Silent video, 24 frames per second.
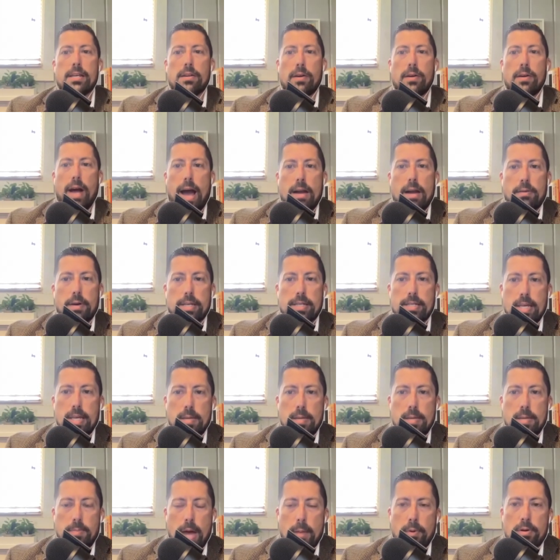You know, how do I
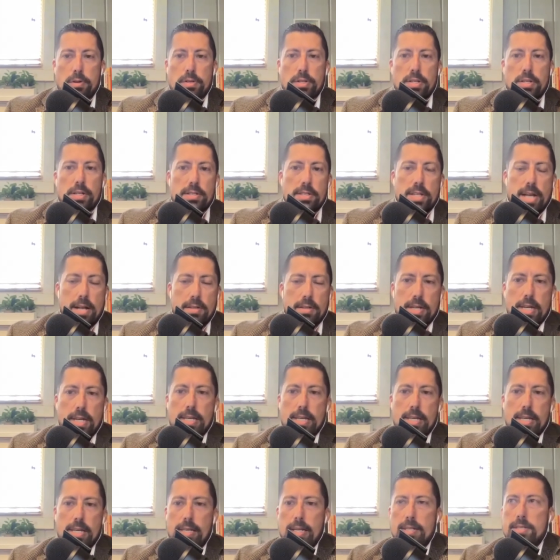keep that person? It sounds
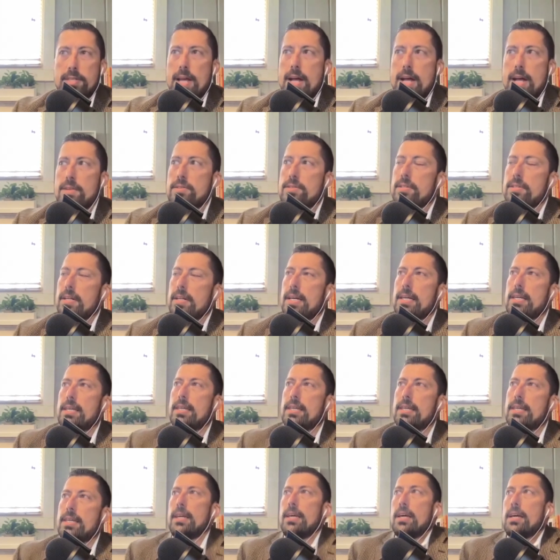like it sounds like